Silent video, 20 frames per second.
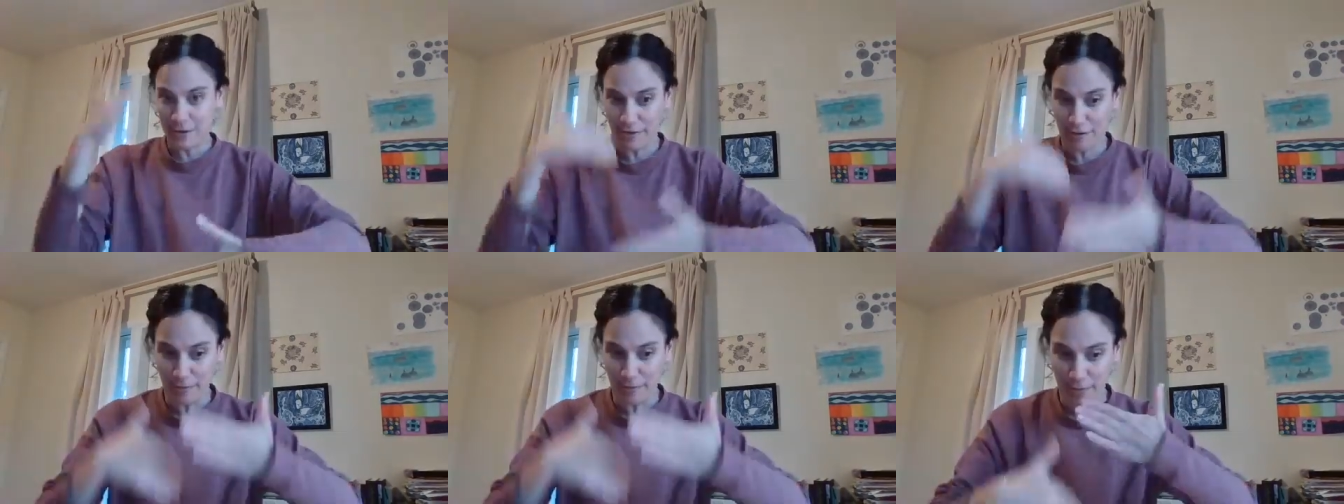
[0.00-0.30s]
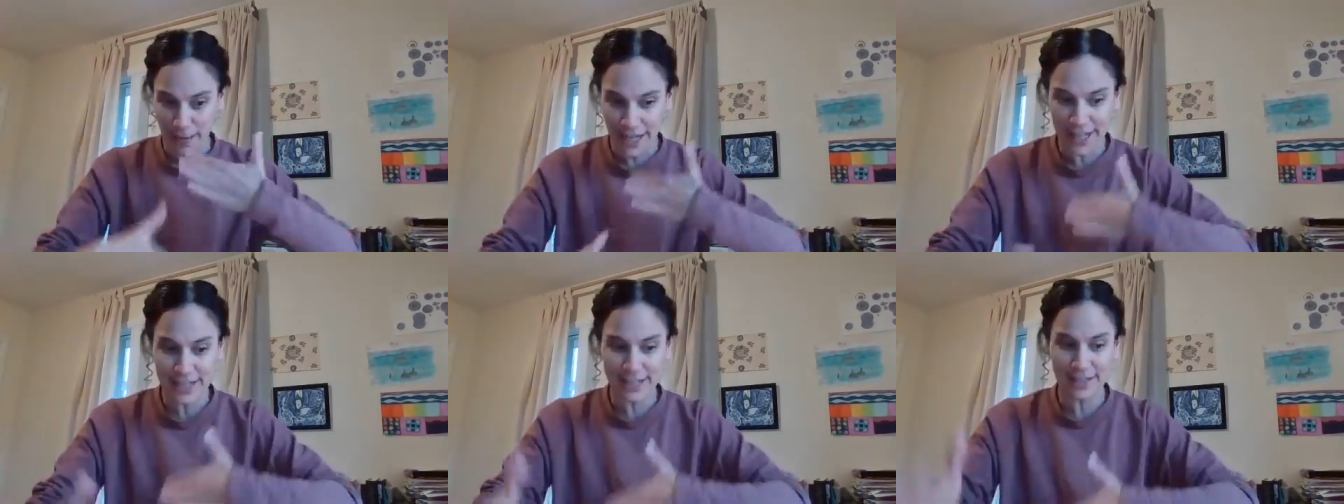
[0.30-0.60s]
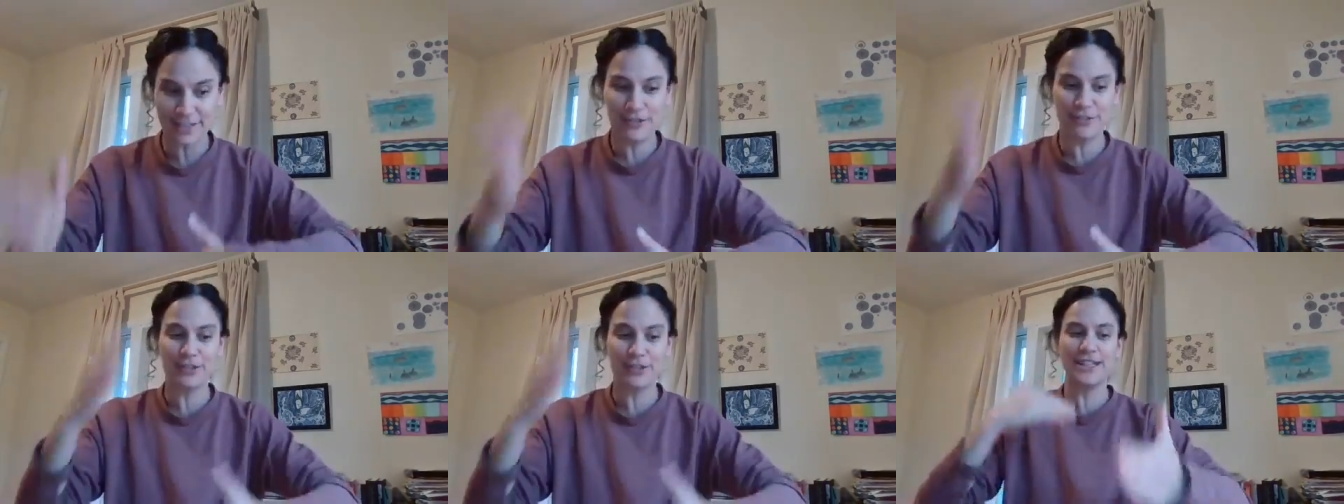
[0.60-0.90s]
of
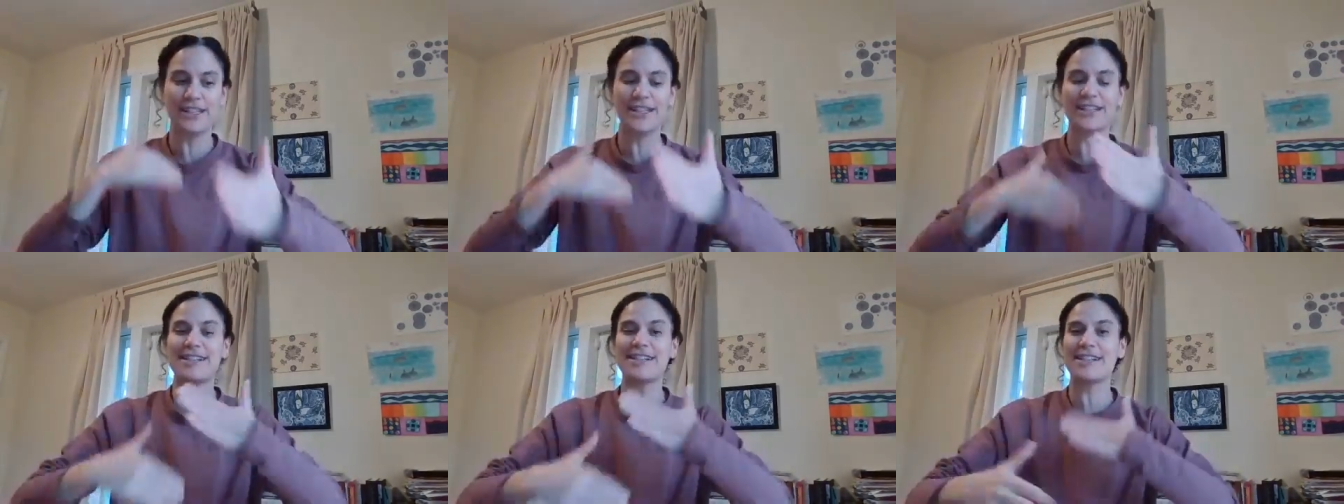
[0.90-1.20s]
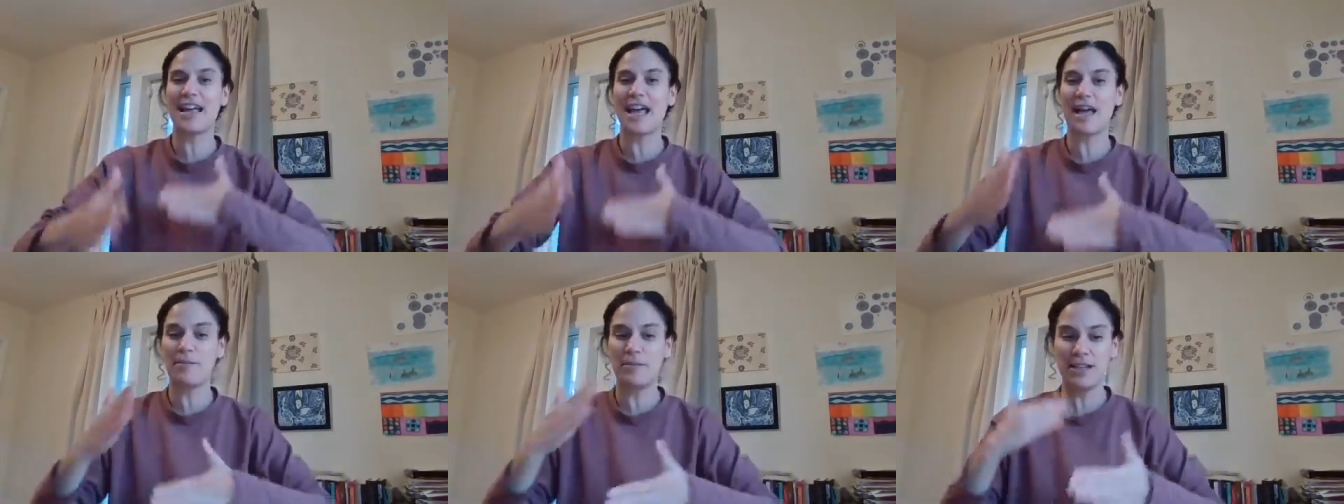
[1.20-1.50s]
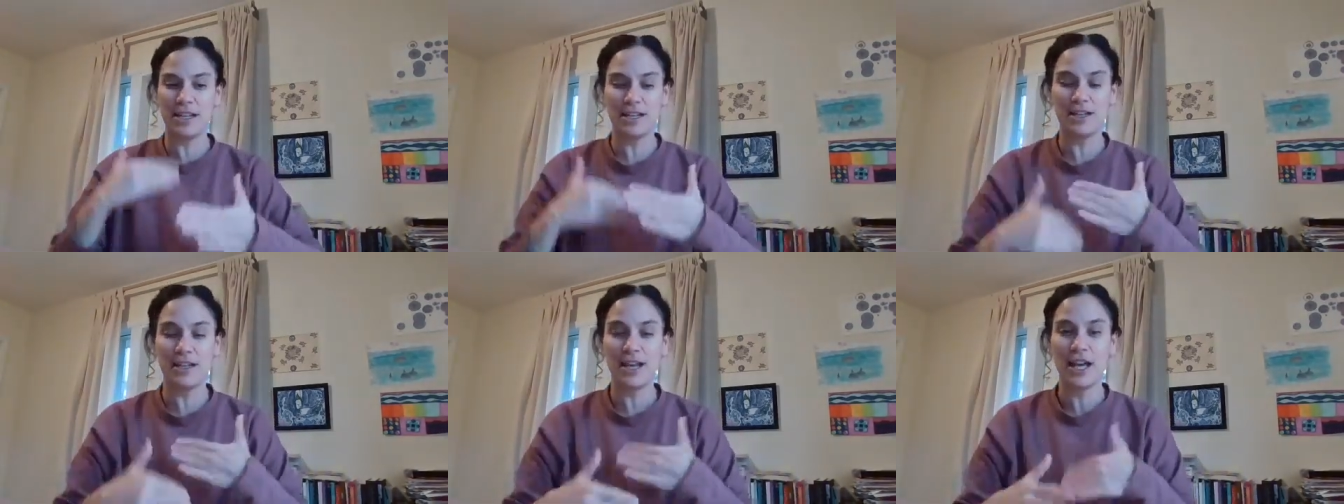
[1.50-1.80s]
mindfully
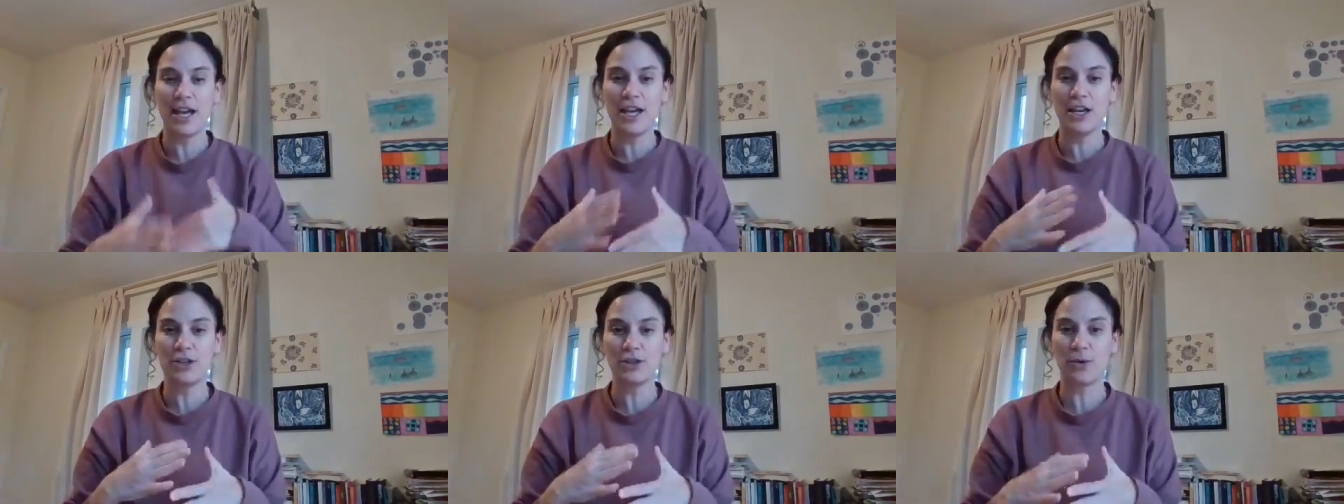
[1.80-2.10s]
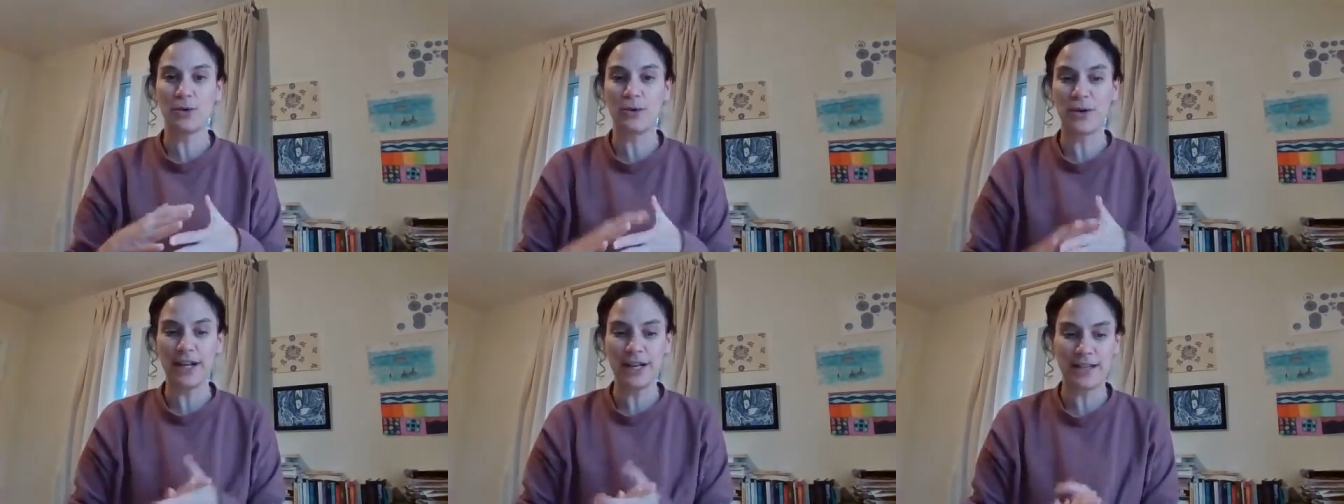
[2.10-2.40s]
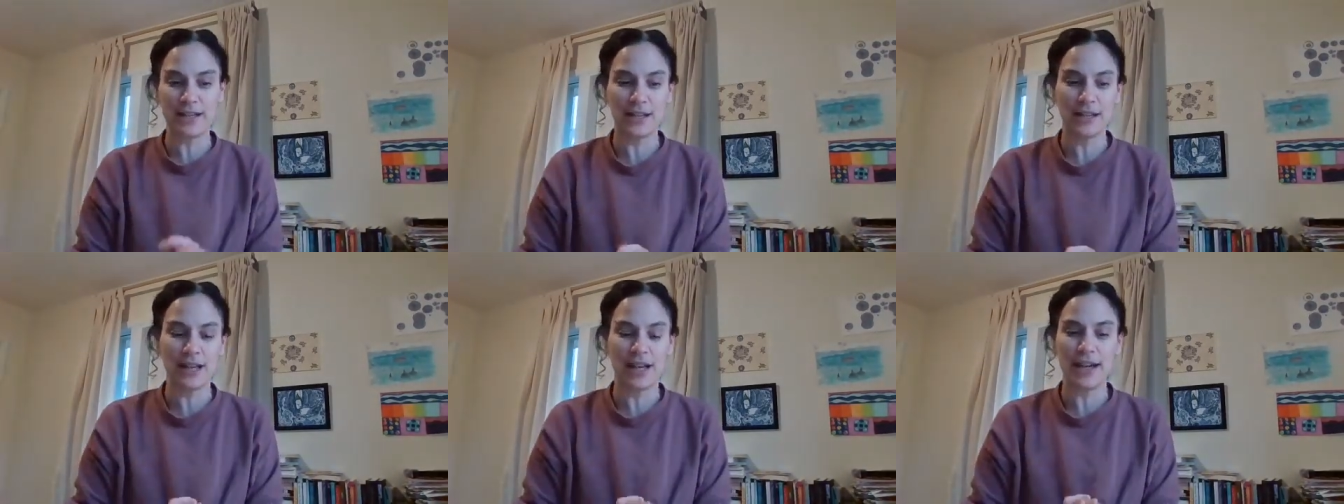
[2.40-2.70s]
examining your
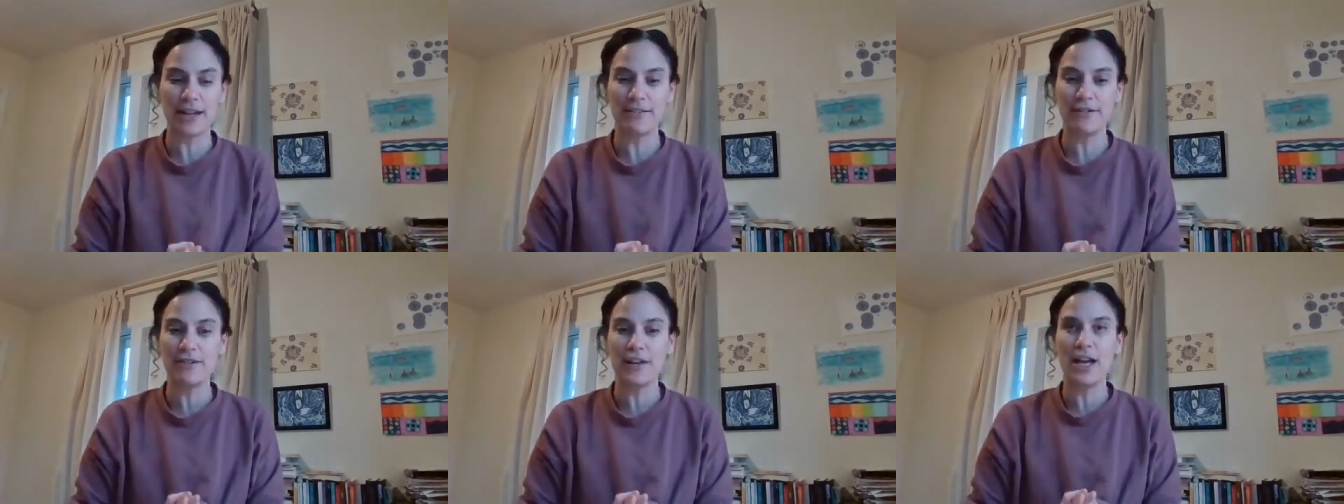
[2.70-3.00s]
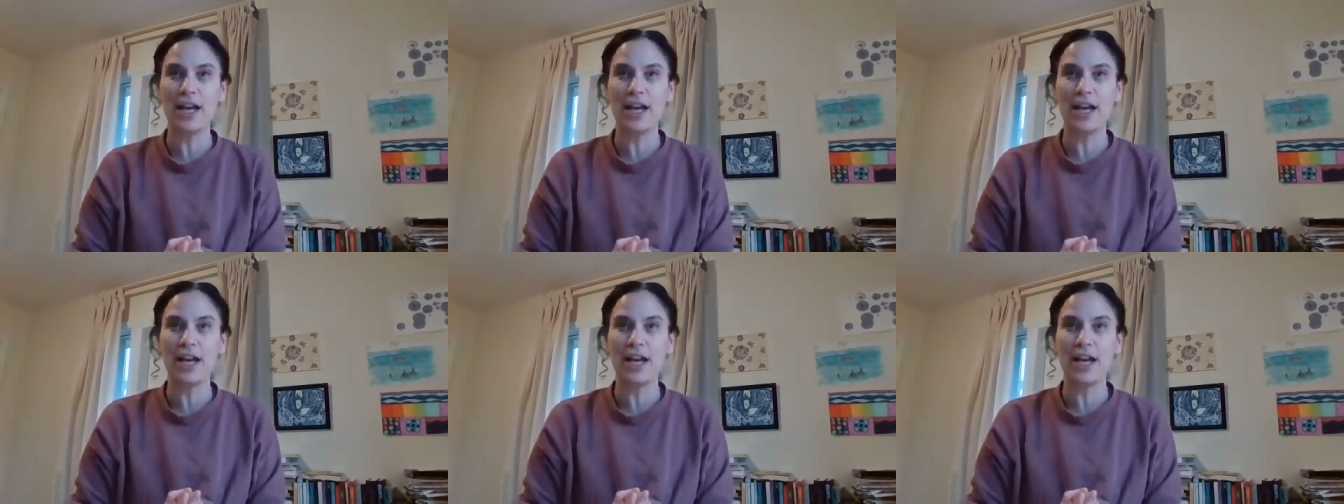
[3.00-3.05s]
writing life